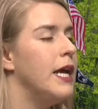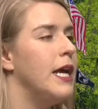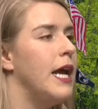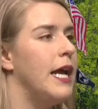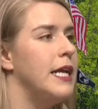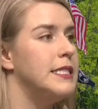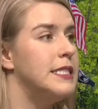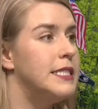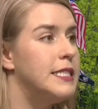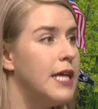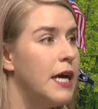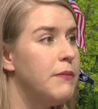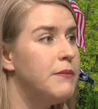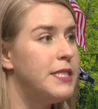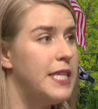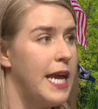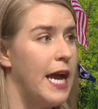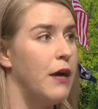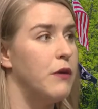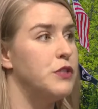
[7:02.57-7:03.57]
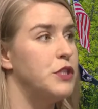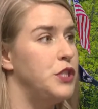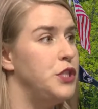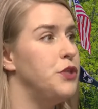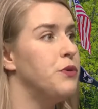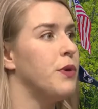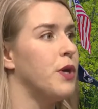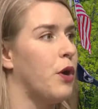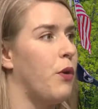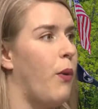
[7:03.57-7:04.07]
And some towns
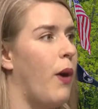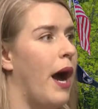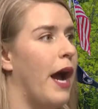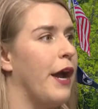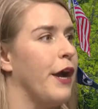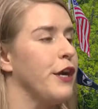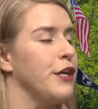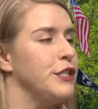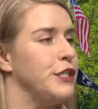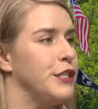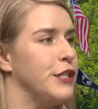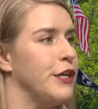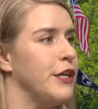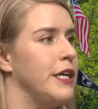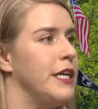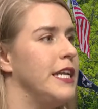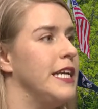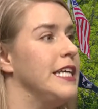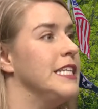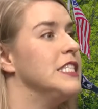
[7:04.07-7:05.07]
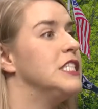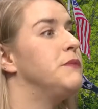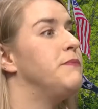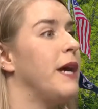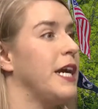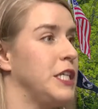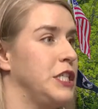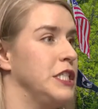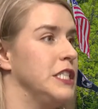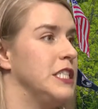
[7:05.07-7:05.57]
do require certain
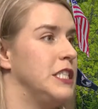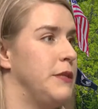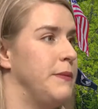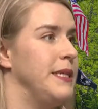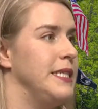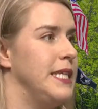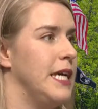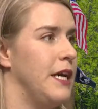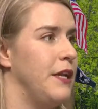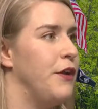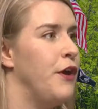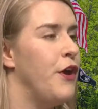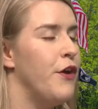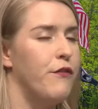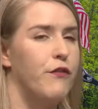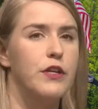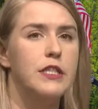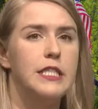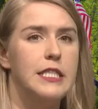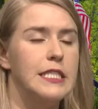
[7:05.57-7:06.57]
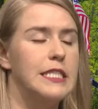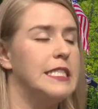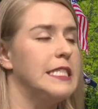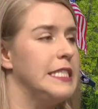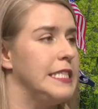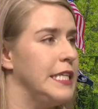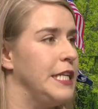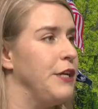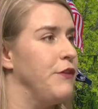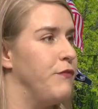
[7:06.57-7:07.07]
inspections to be done. For instance, the
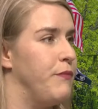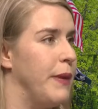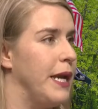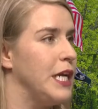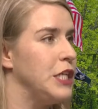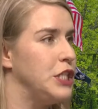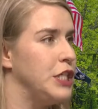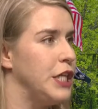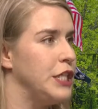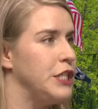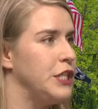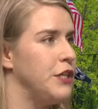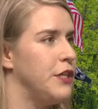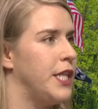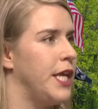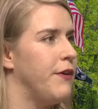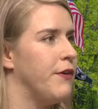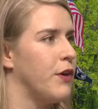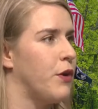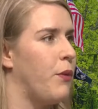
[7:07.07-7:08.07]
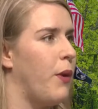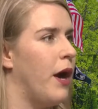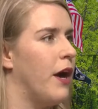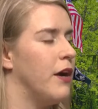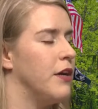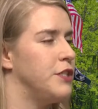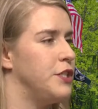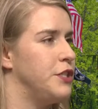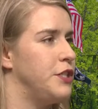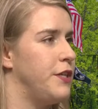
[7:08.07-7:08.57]
city of Manchester, they require
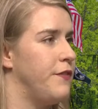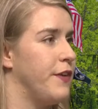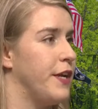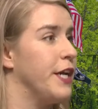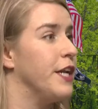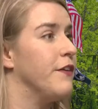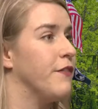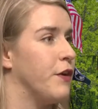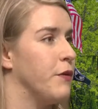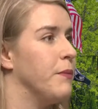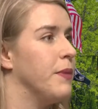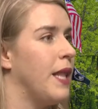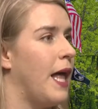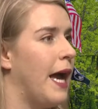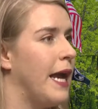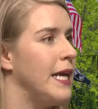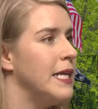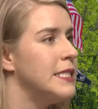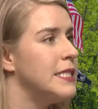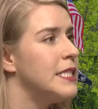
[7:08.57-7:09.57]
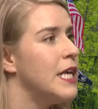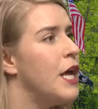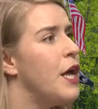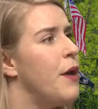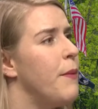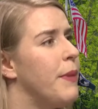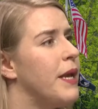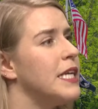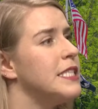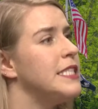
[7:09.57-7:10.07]
a certificate of compliance
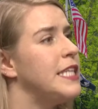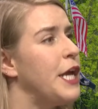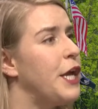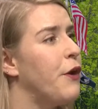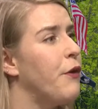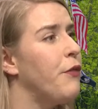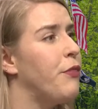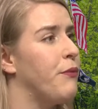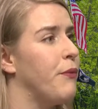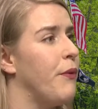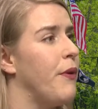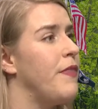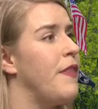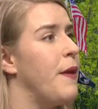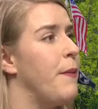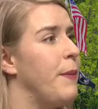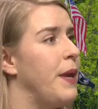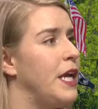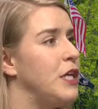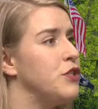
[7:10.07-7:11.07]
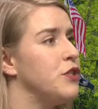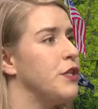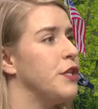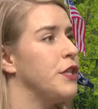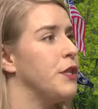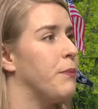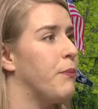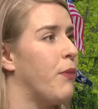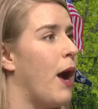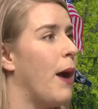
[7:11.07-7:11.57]
because they go through and they make sure
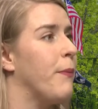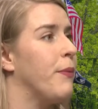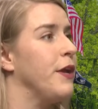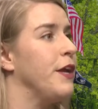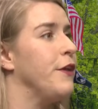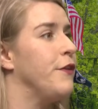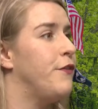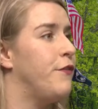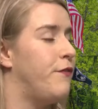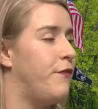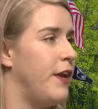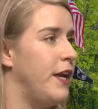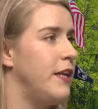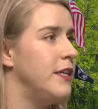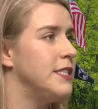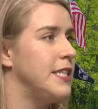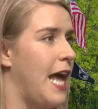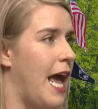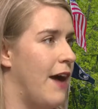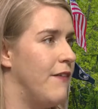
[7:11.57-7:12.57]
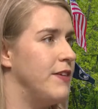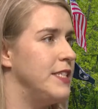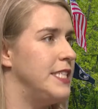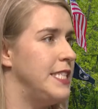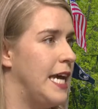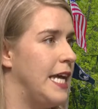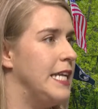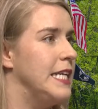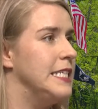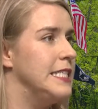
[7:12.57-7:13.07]
that the property is fit to have a
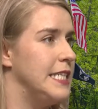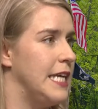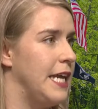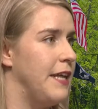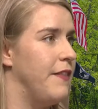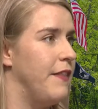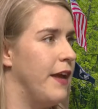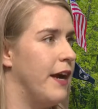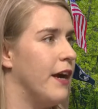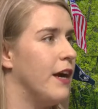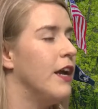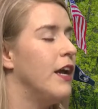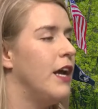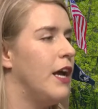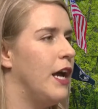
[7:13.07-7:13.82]
tenant in there.